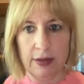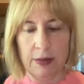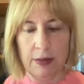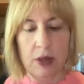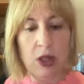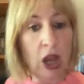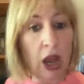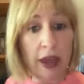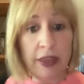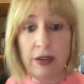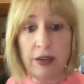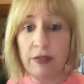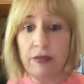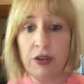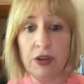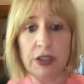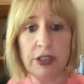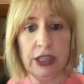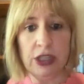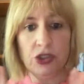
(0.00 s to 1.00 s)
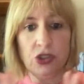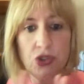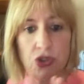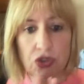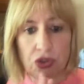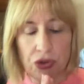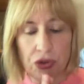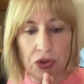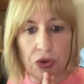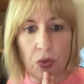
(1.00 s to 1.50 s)
Neither of those things are
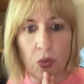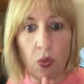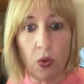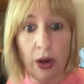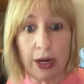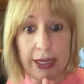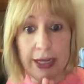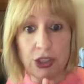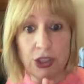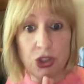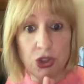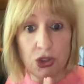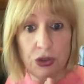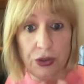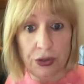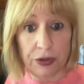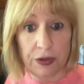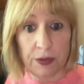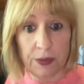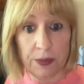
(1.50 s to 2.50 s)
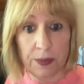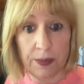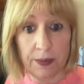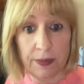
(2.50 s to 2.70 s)
true. What is the truth?